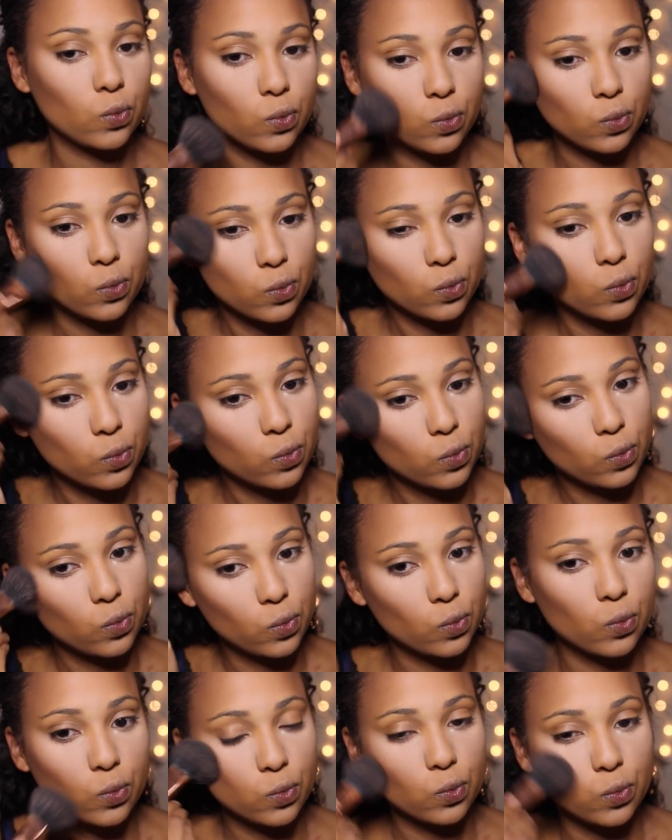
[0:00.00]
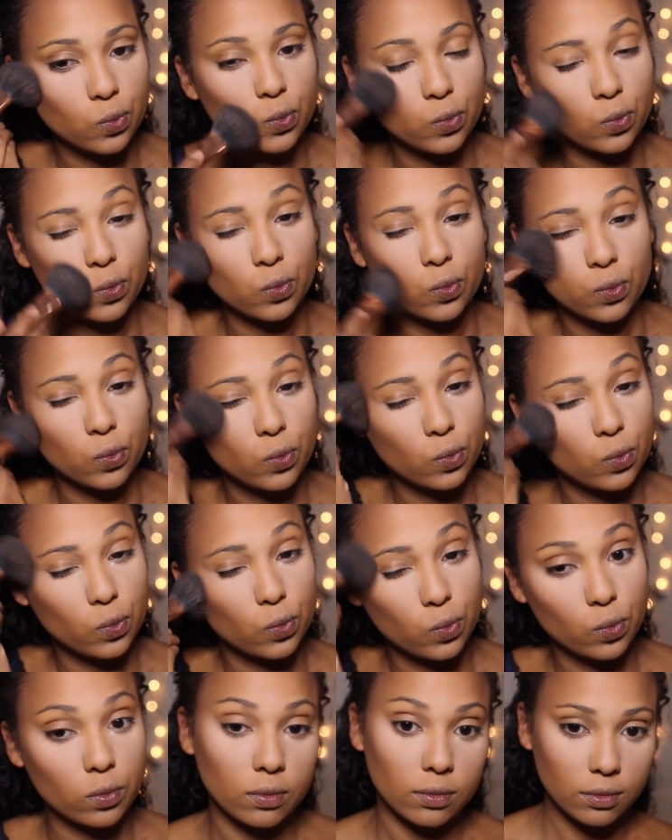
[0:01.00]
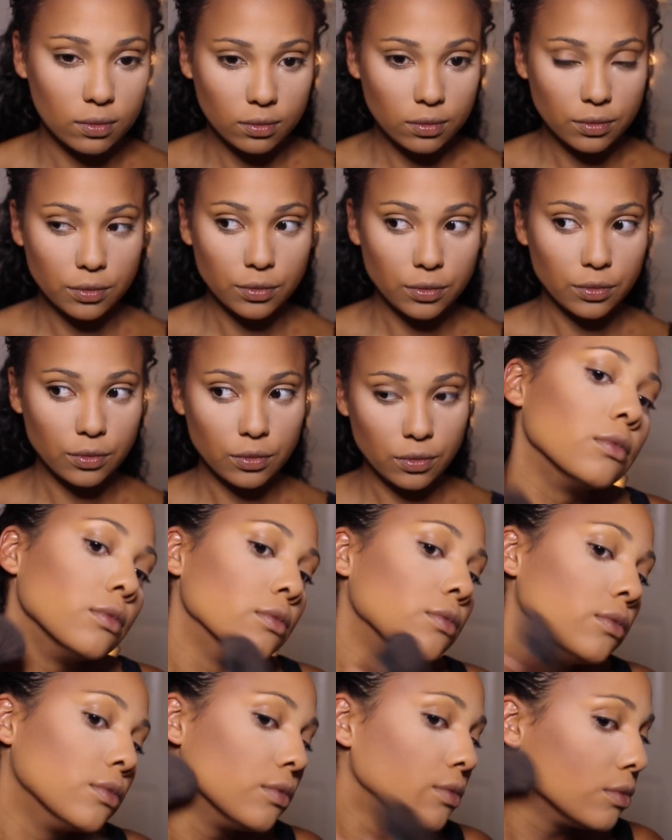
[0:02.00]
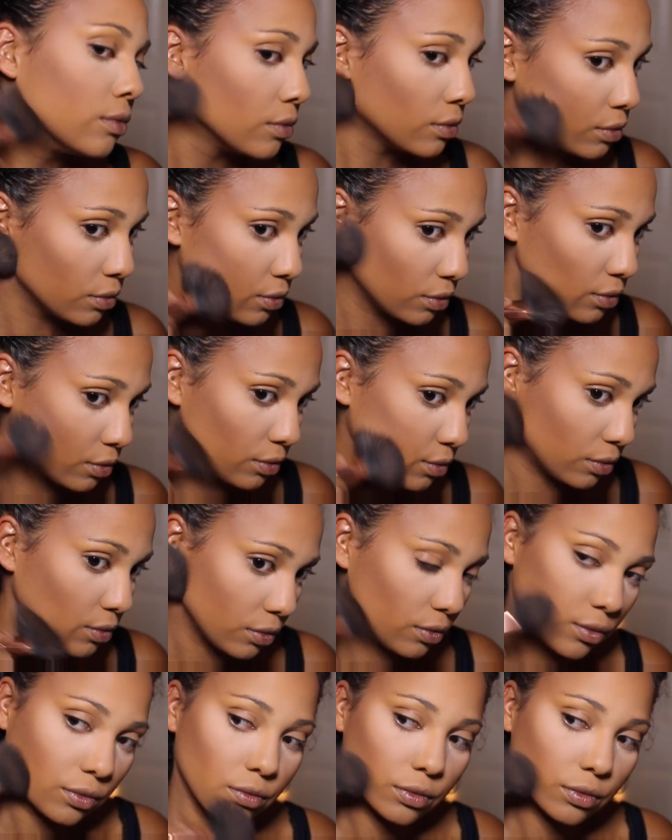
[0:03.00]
Nobody speaks.